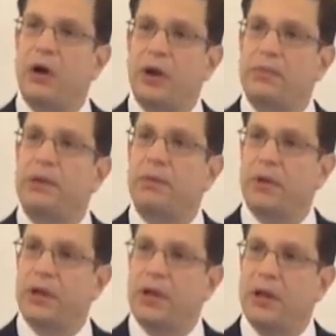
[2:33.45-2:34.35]
can people
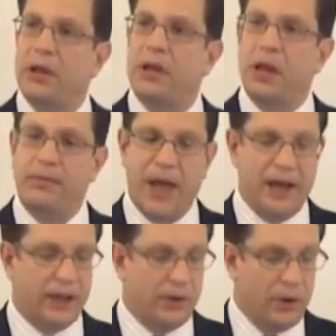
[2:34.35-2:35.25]

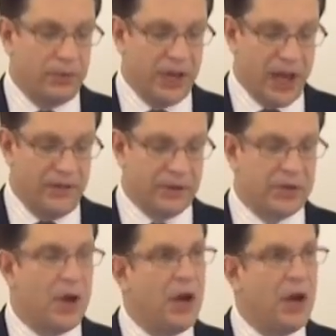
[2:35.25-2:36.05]
impact their own behaviors,